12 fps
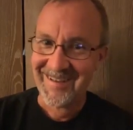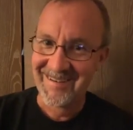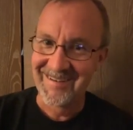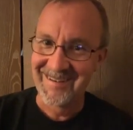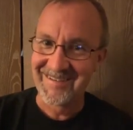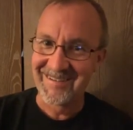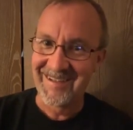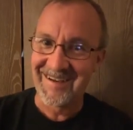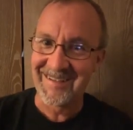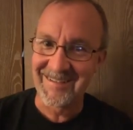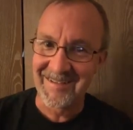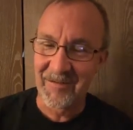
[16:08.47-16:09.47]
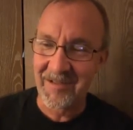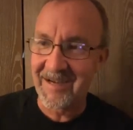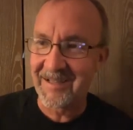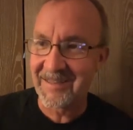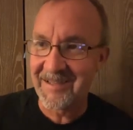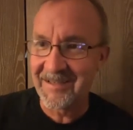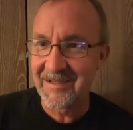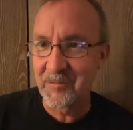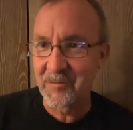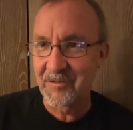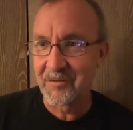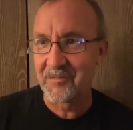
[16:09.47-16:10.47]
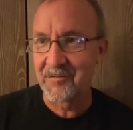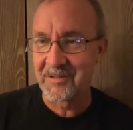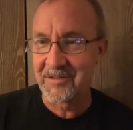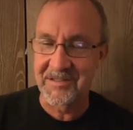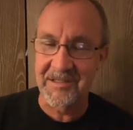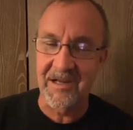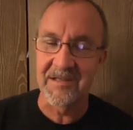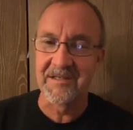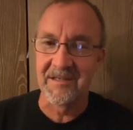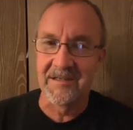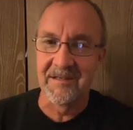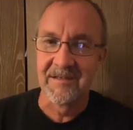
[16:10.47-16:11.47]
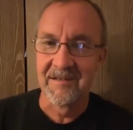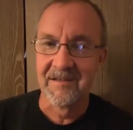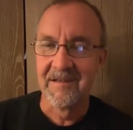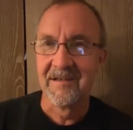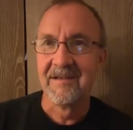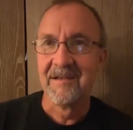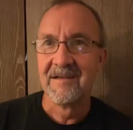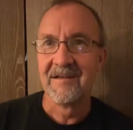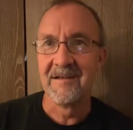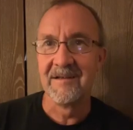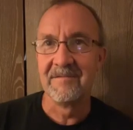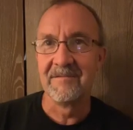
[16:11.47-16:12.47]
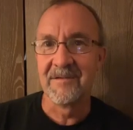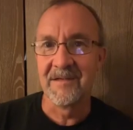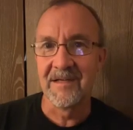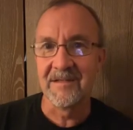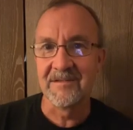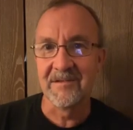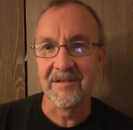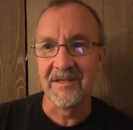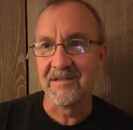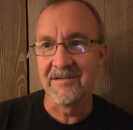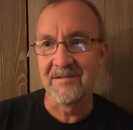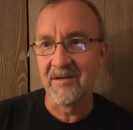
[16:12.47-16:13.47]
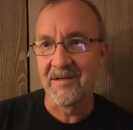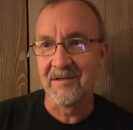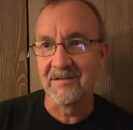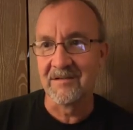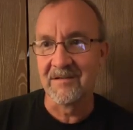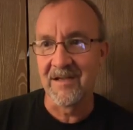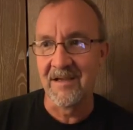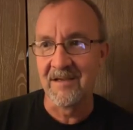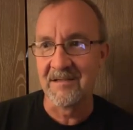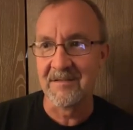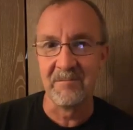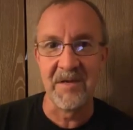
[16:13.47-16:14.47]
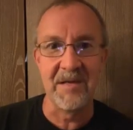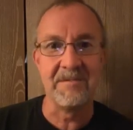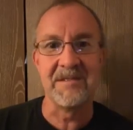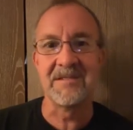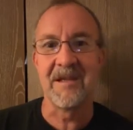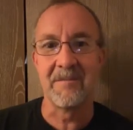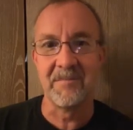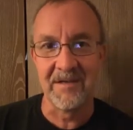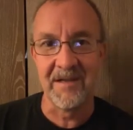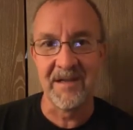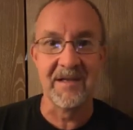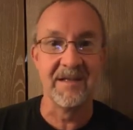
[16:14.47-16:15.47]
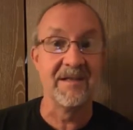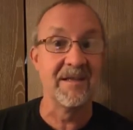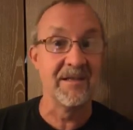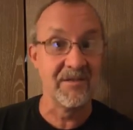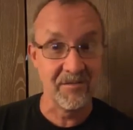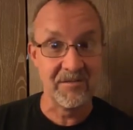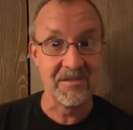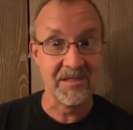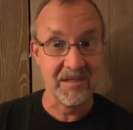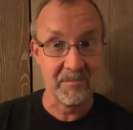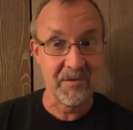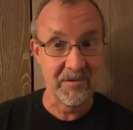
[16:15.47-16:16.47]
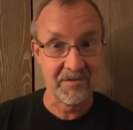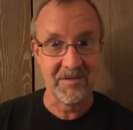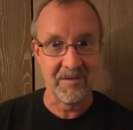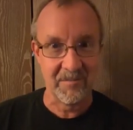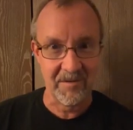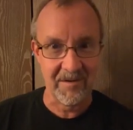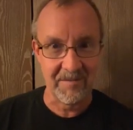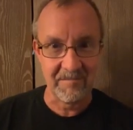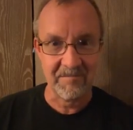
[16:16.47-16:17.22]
There's a lot of things we're discussing for next year. He doesn't baby step into anything, as you see the post I put up.